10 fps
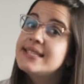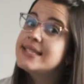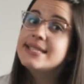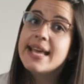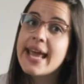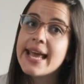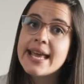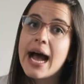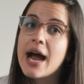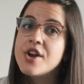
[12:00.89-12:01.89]

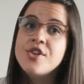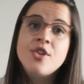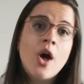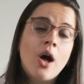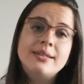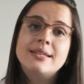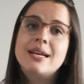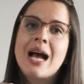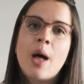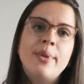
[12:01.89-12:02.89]
today are not
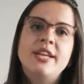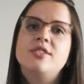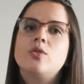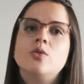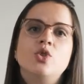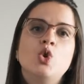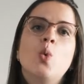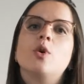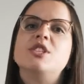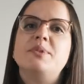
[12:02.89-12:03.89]
coming to
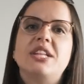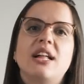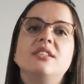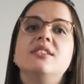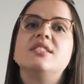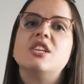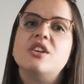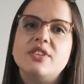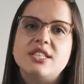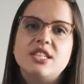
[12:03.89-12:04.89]
consume hospitality
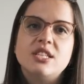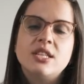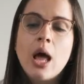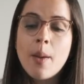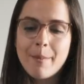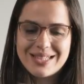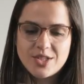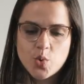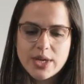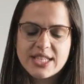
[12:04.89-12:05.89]
services, but
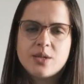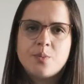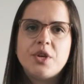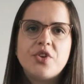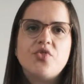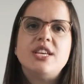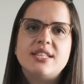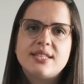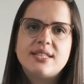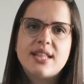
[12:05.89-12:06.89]
to
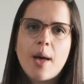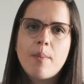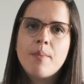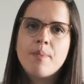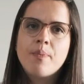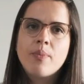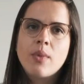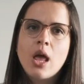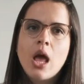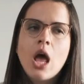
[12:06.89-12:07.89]
experience them.
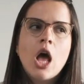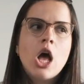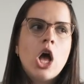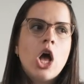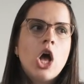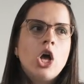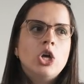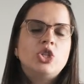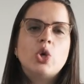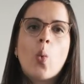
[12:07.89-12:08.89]

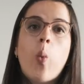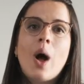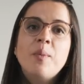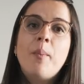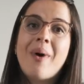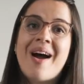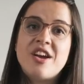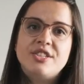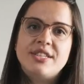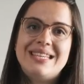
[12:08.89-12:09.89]
So one
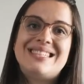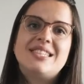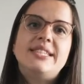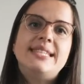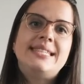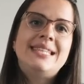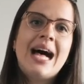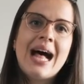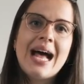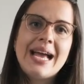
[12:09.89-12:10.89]
part is to
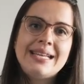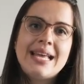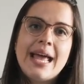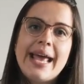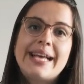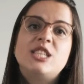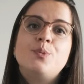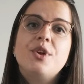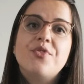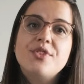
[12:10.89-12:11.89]
design
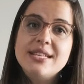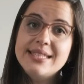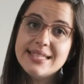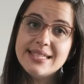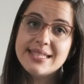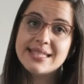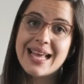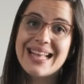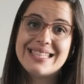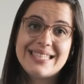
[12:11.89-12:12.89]
experiences
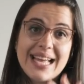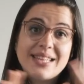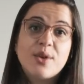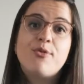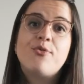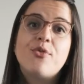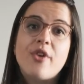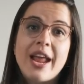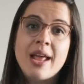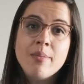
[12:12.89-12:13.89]
and set a
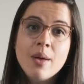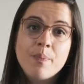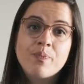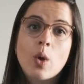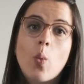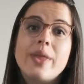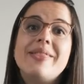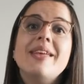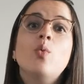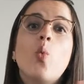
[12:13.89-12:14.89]
frame
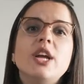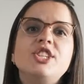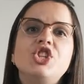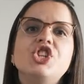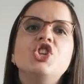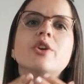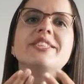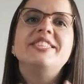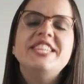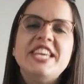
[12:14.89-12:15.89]
within which your
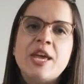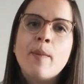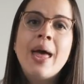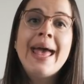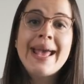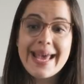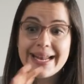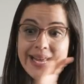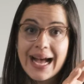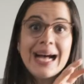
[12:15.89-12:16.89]
team
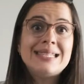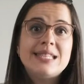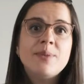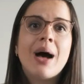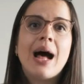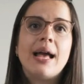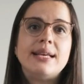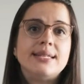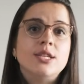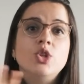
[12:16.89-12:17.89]
can
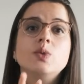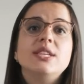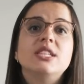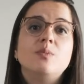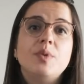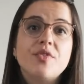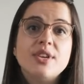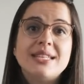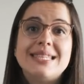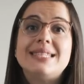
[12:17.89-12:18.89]
customize those
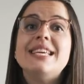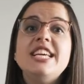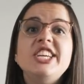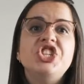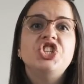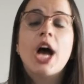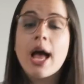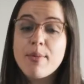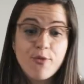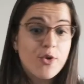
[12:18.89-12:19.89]
experiences each
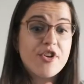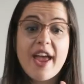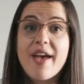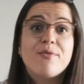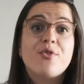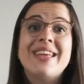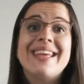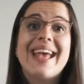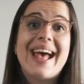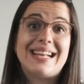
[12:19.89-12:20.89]
time for every
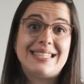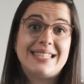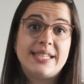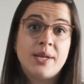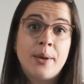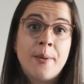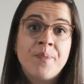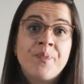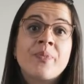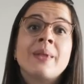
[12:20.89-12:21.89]
guest.
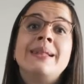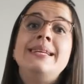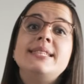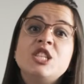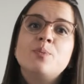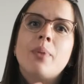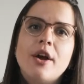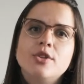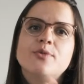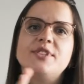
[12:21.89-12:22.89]
This is
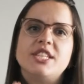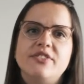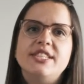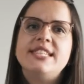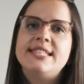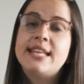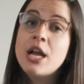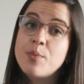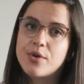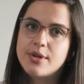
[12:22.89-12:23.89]
part of service
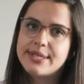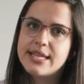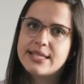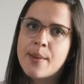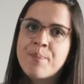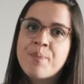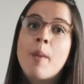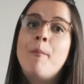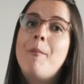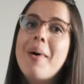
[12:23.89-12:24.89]
design process.
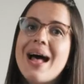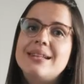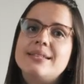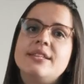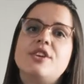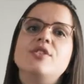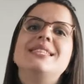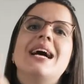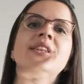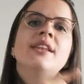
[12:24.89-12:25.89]
But there is
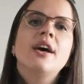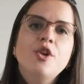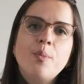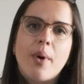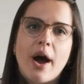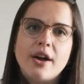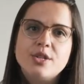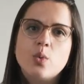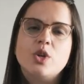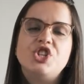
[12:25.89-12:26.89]
another
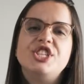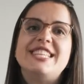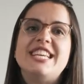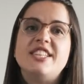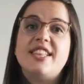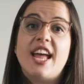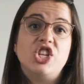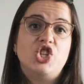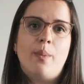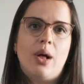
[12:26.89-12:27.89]
part which is
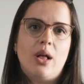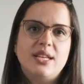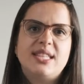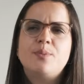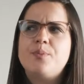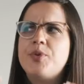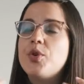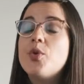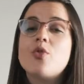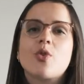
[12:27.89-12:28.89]
intangible. It's
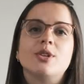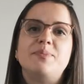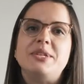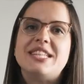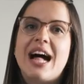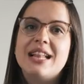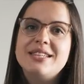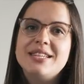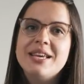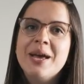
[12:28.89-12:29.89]
pure
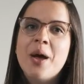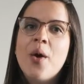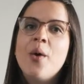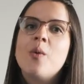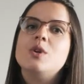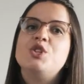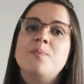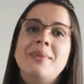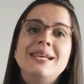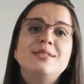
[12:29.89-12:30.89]
hospitality, which
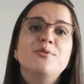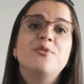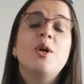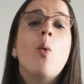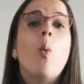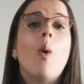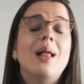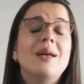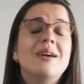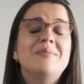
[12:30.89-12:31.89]
makes you feel
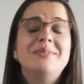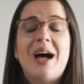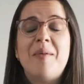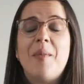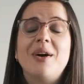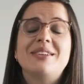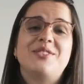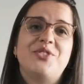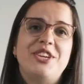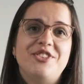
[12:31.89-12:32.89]
welcomed among
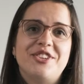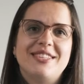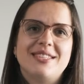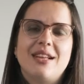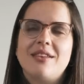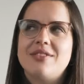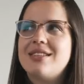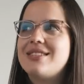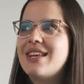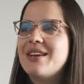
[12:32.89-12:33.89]
strangers. I love
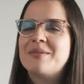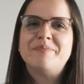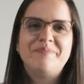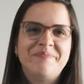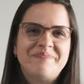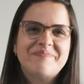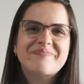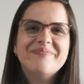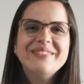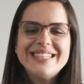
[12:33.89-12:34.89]
that saying.
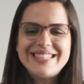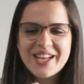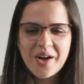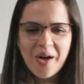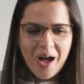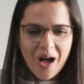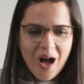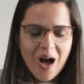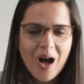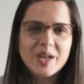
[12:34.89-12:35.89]
So,
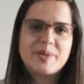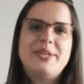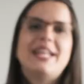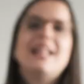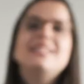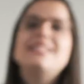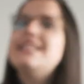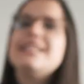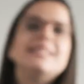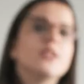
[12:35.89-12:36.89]

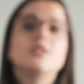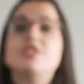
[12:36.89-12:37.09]
hospitality is not a